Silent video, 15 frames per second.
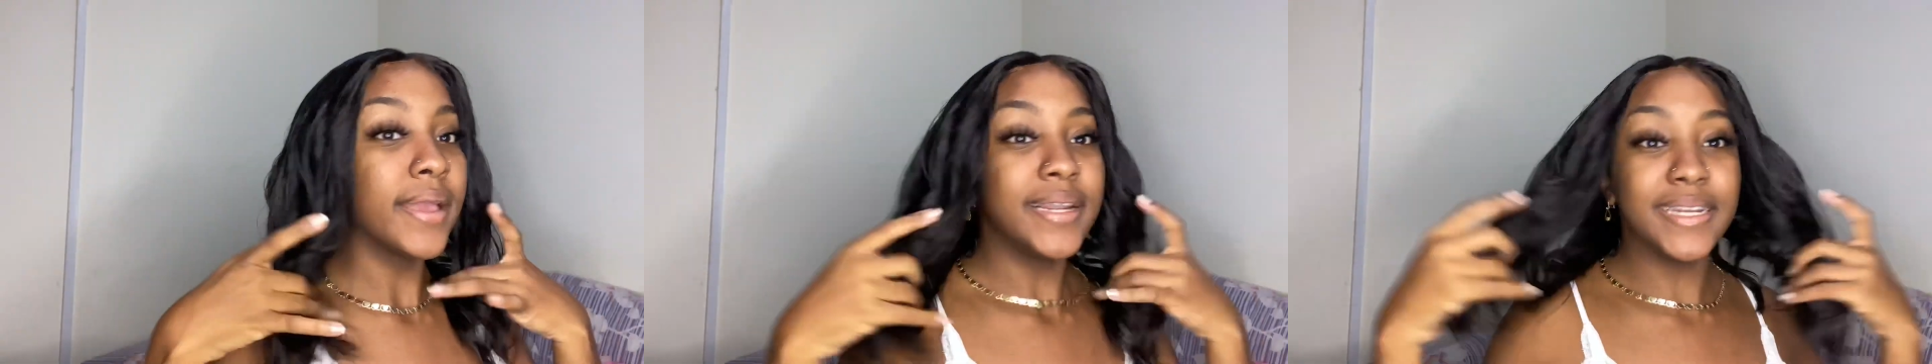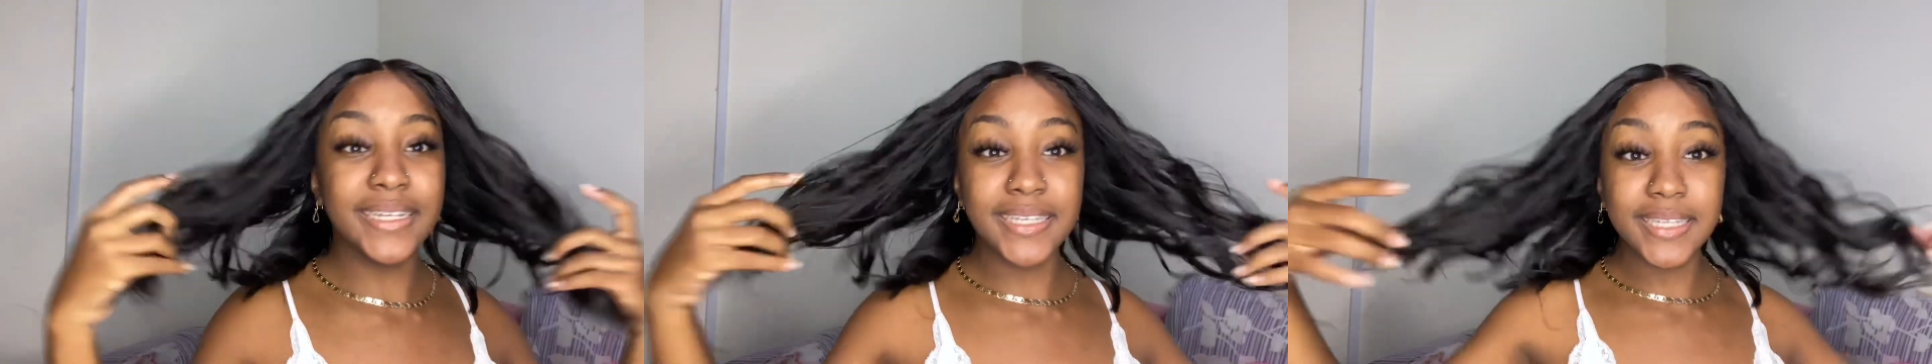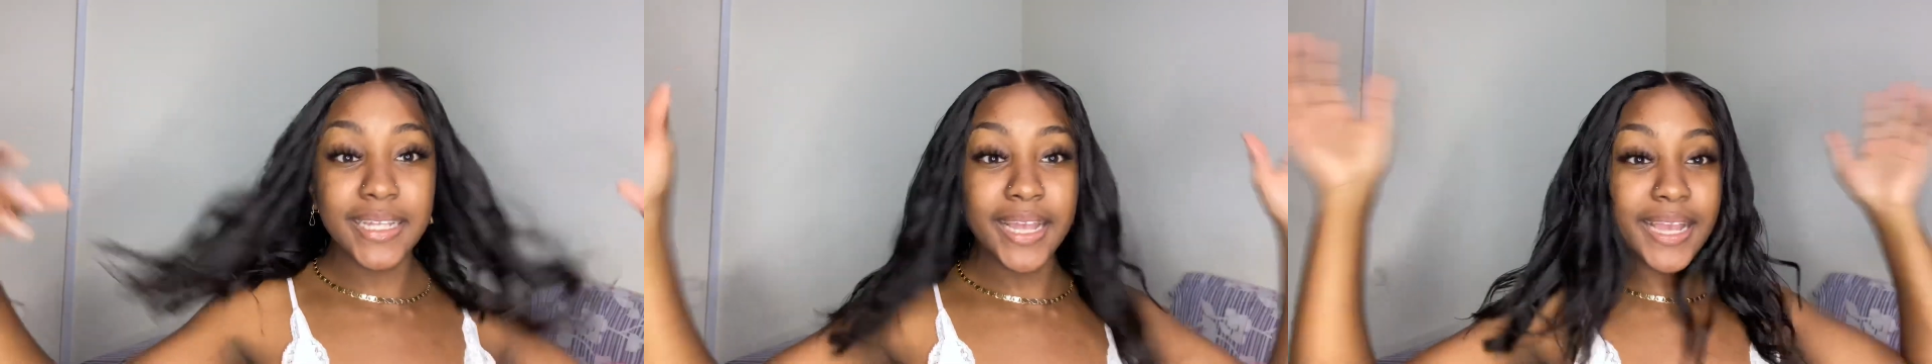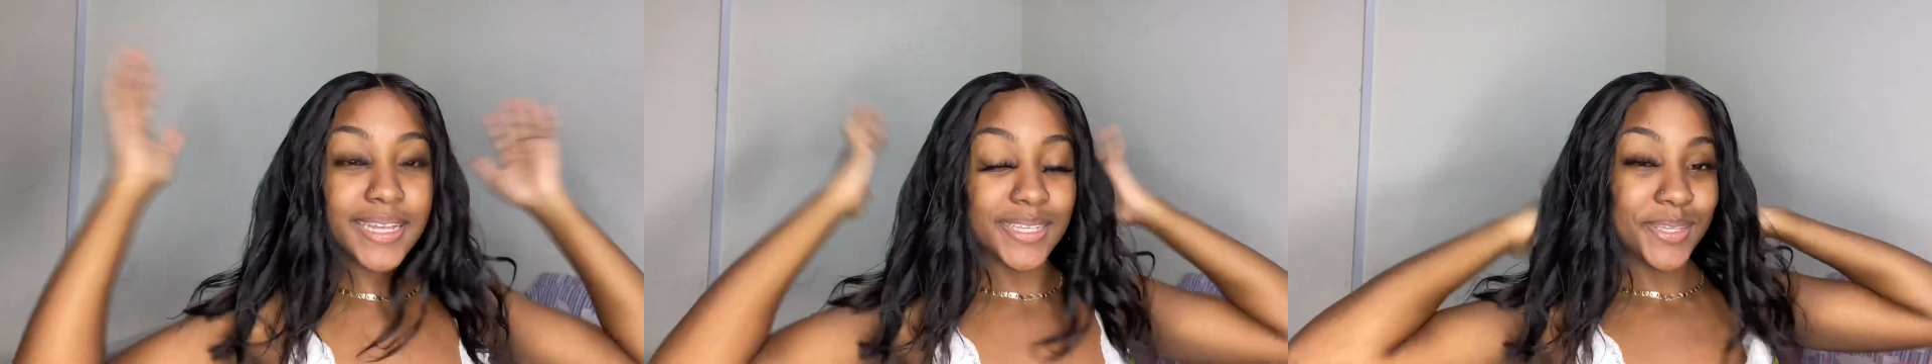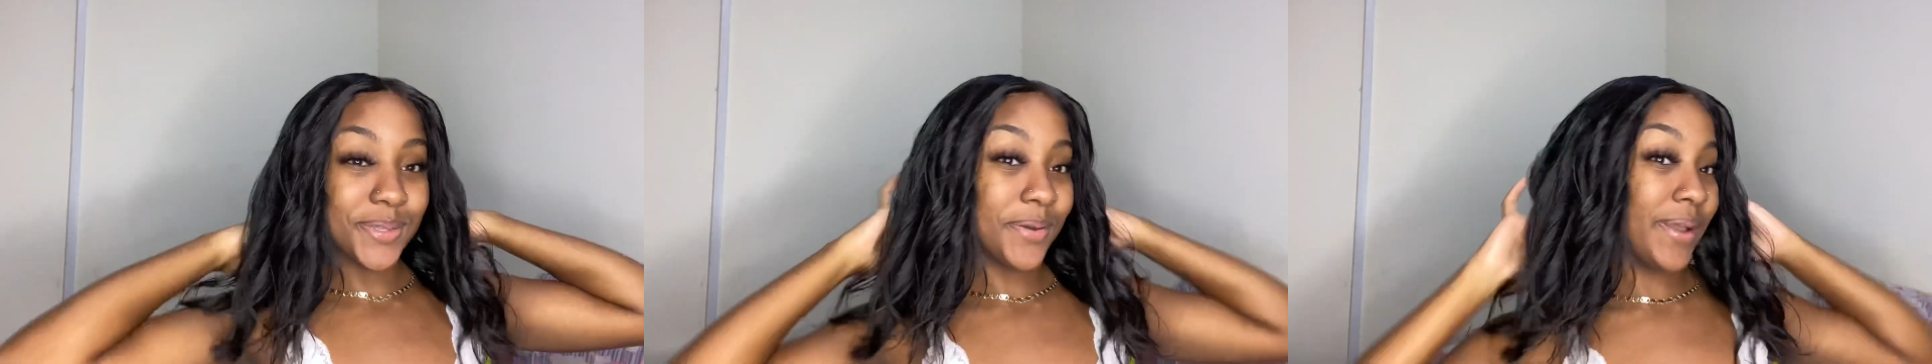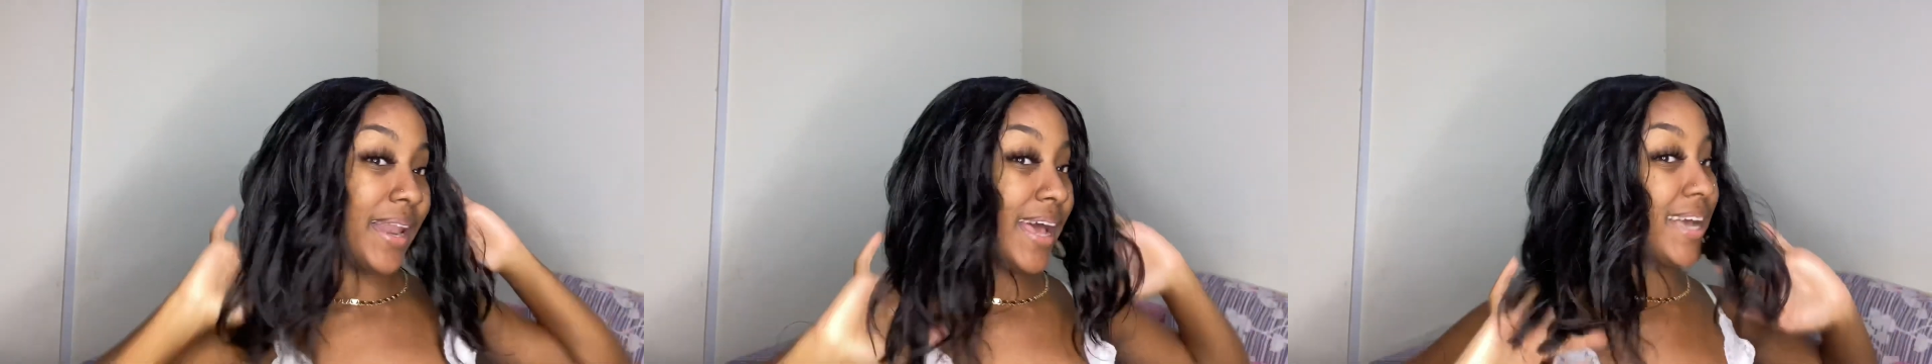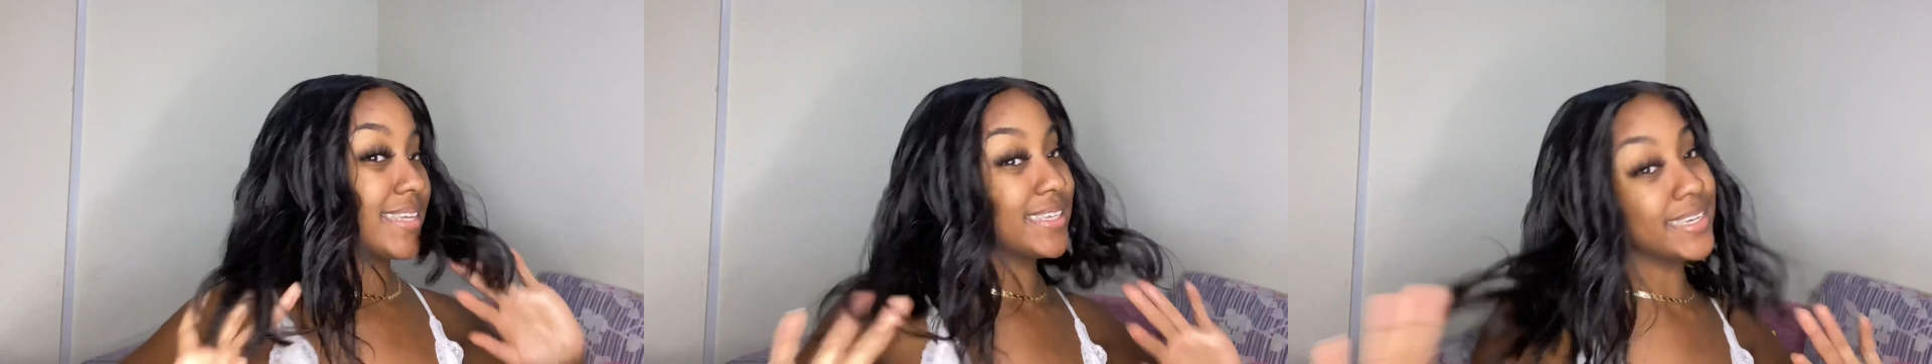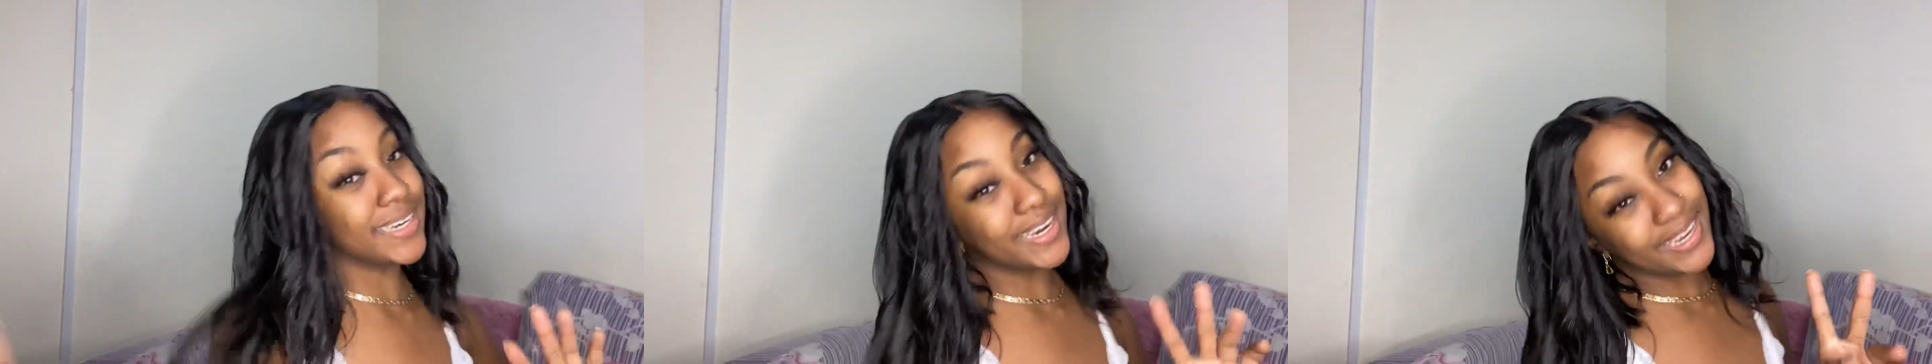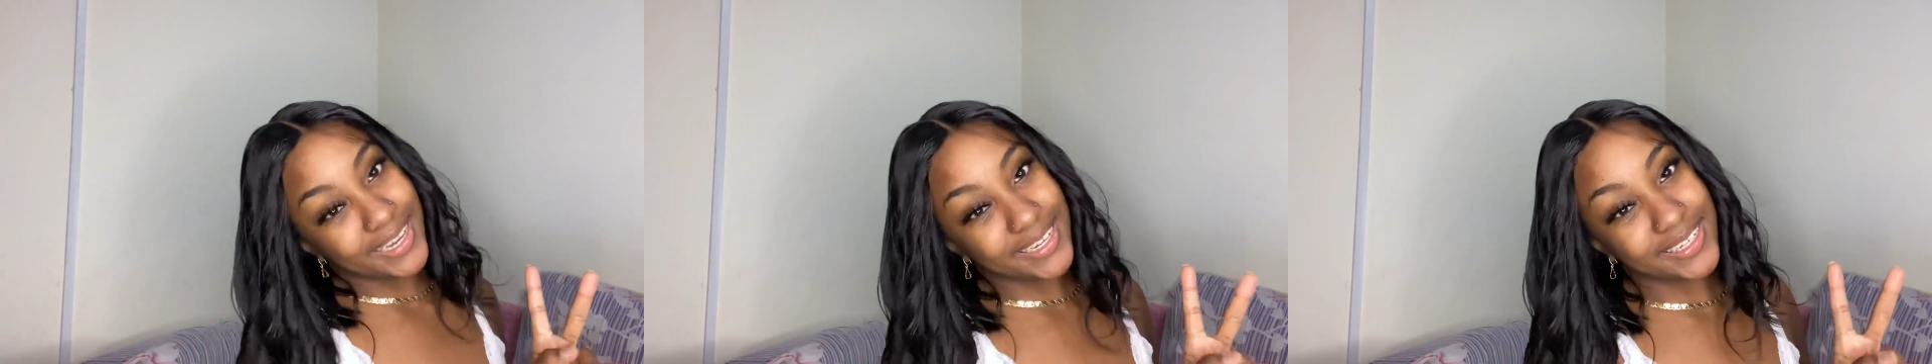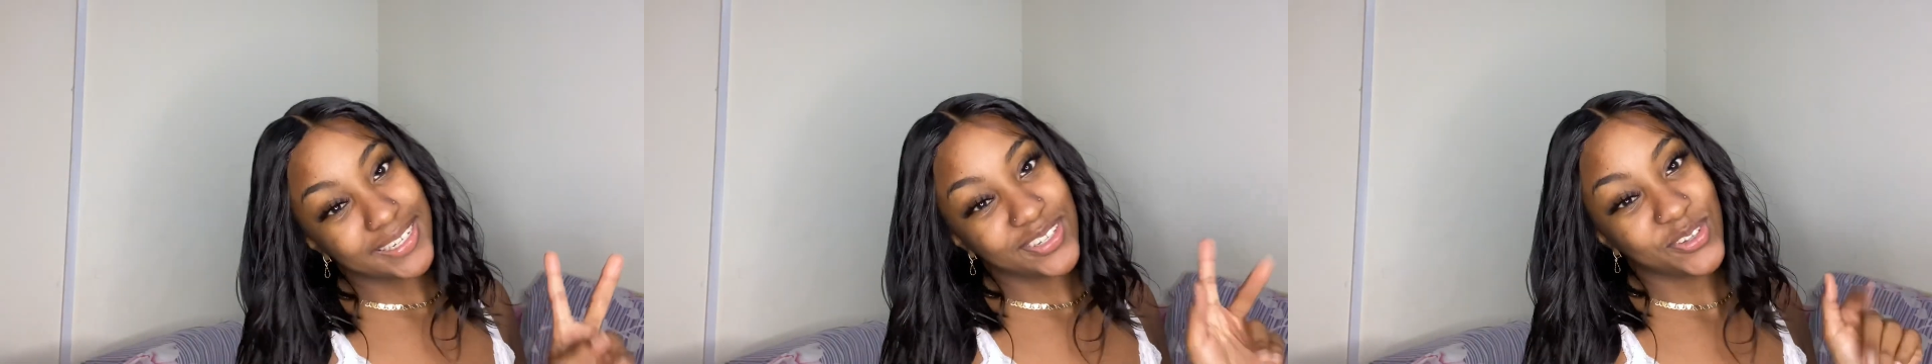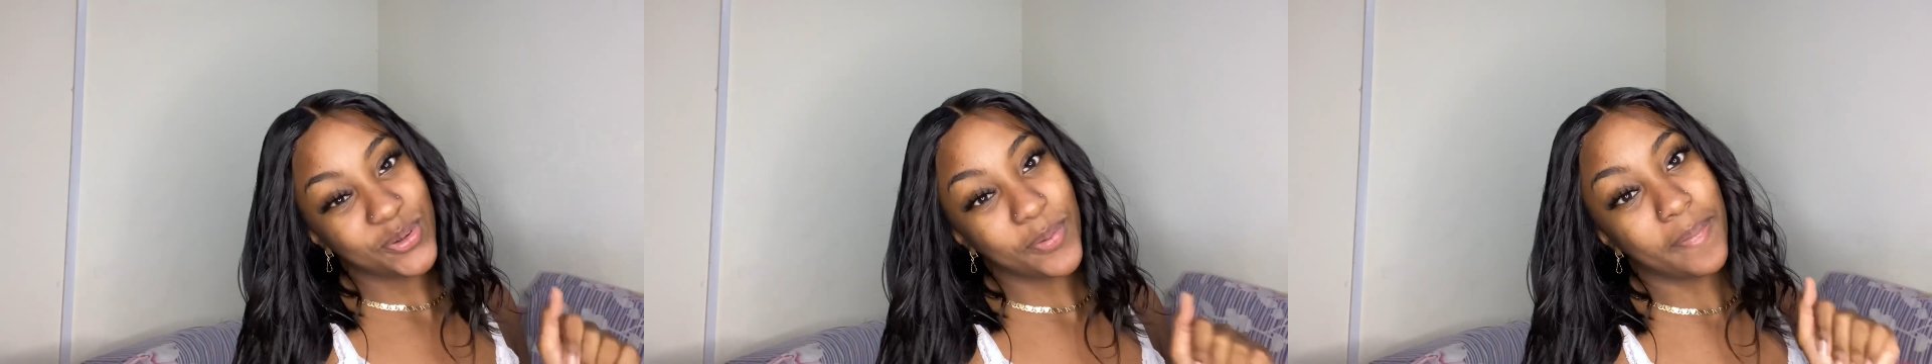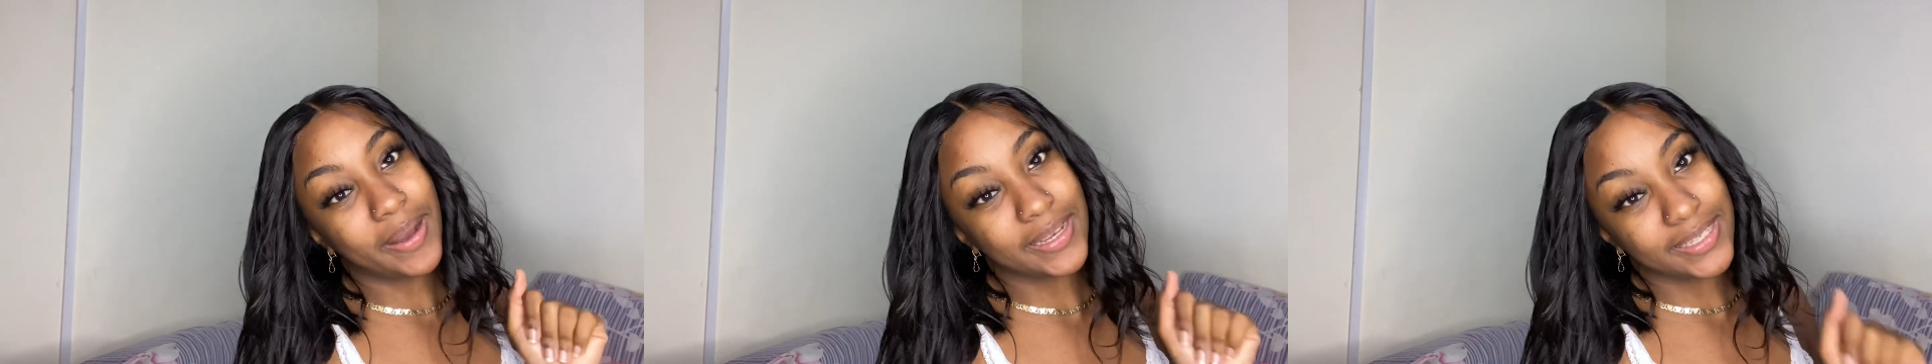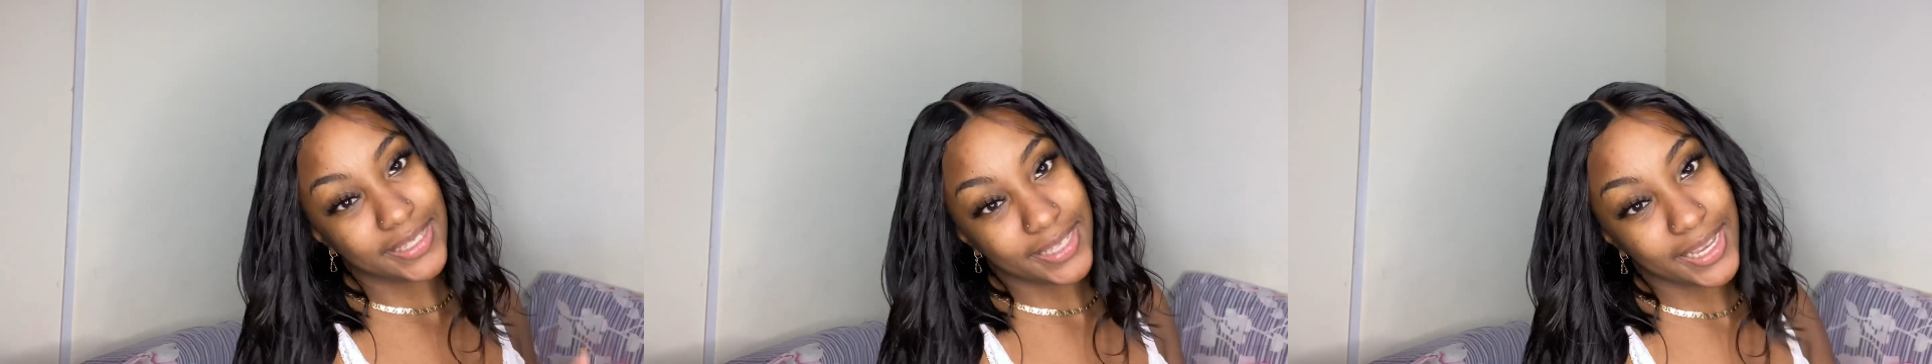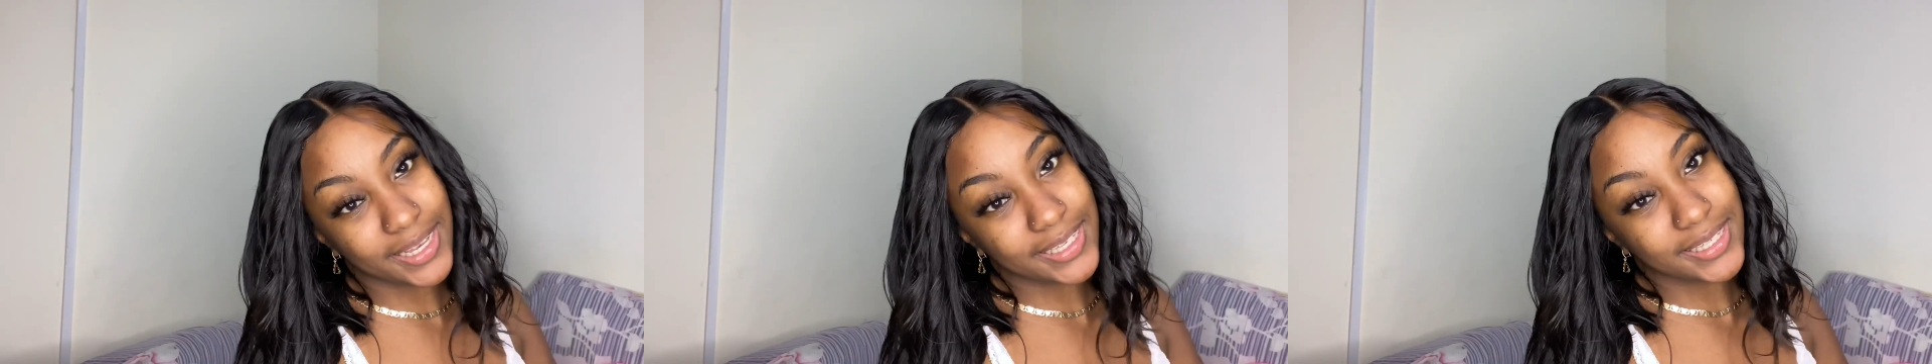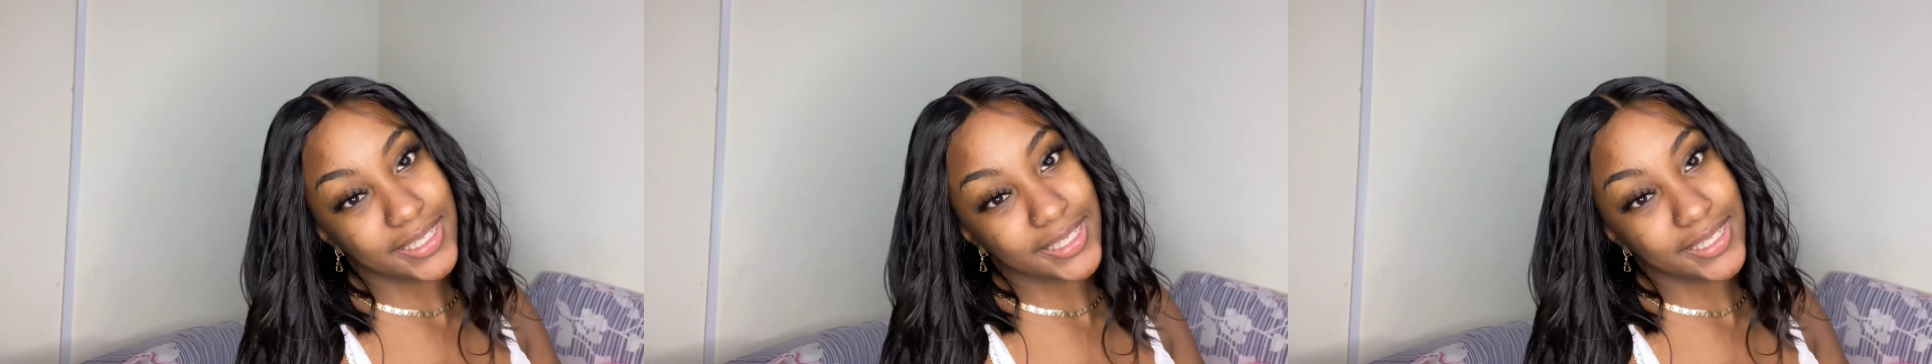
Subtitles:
This is the install as it is 2x6